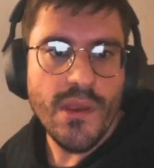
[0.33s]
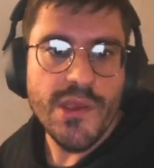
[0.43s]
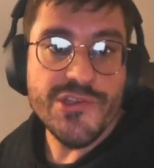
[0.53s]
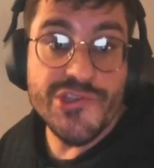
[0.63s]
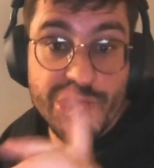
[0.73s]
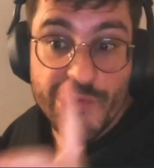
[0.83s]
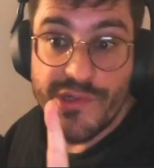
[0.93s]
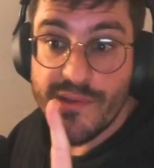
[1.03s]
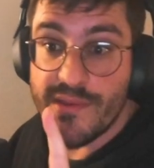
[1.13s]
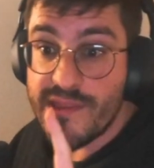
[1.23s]

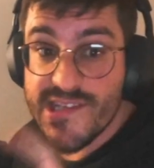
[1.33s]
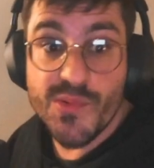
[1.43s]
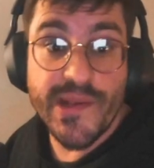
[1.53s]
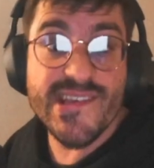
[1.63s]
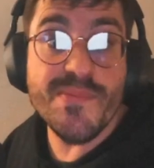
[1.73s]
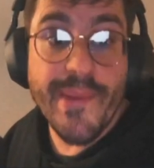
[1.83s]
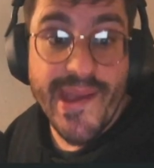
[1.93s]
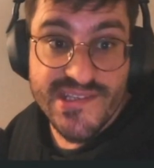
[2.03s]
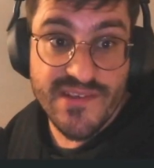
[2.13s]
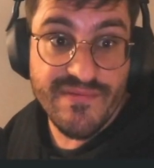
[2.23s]
Dude, this one is
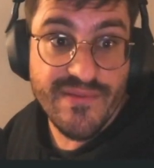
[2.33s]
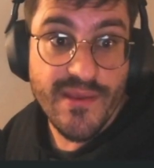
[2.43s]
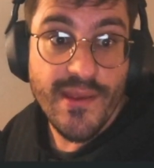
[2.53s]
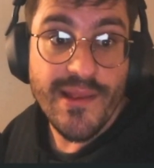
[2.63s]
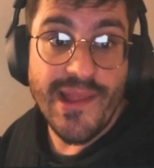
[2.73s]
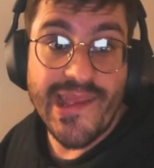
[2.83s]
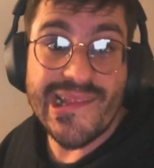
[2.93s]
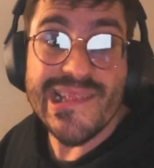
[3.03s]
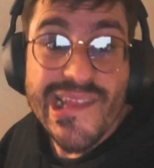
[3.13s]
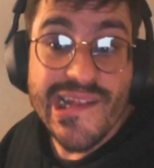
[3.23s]
massive,
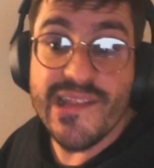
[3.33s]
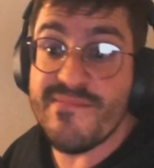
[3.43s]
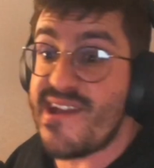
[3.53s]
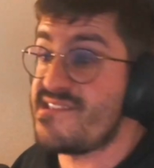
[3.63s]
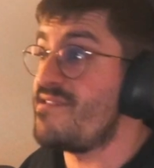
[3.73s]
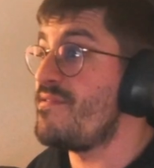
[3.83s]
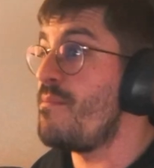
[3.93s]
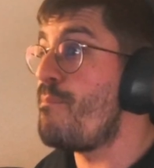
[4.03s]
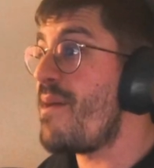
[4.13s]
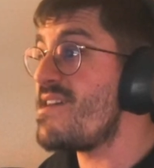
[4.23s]
like literally massive. The
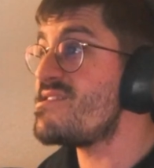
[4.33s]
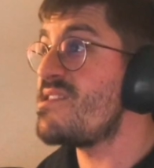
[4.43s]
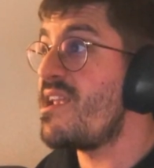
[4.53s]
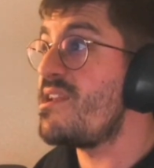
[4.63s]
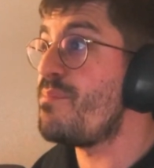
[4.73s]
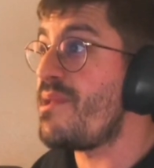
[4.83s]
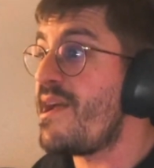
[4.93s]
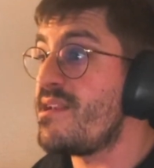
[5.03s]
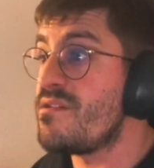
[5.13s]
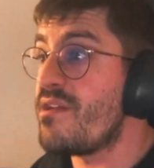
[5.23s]
best thing in the
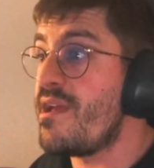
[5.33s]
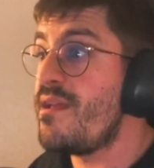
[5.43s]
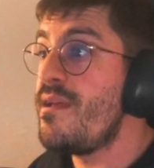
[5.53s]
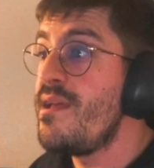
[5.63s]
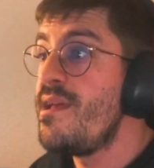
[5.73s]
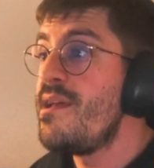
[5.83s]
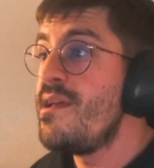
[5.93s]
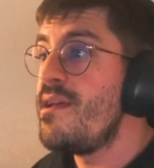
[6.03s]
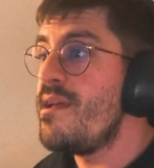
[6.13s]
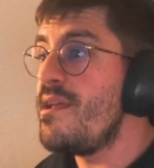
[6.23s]
planet, okay,
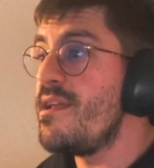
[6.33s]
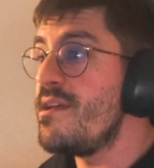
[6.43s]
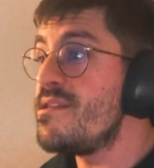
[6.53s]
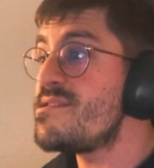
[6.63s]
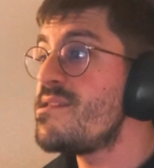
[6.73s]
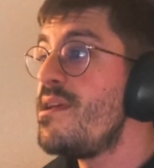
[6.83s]
is